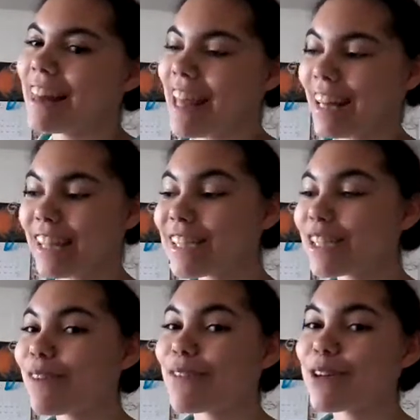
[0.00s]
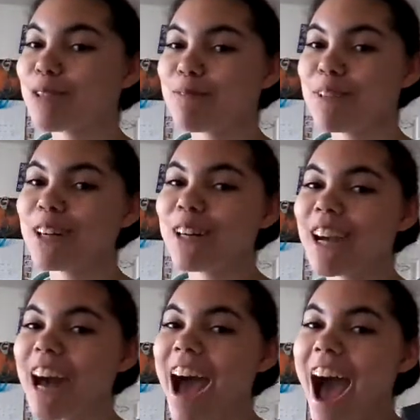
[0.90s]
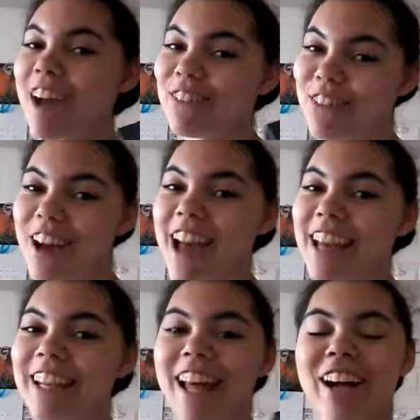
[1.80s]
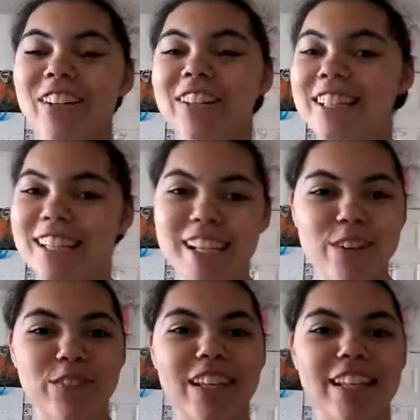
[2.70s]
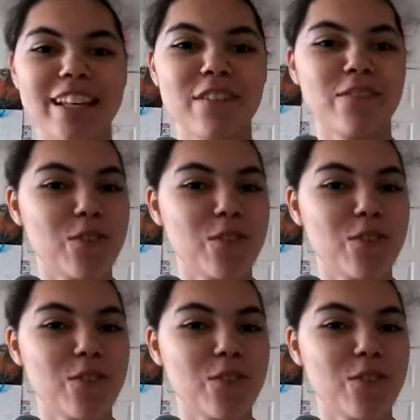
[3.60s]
Like, this is the first book I read that only took me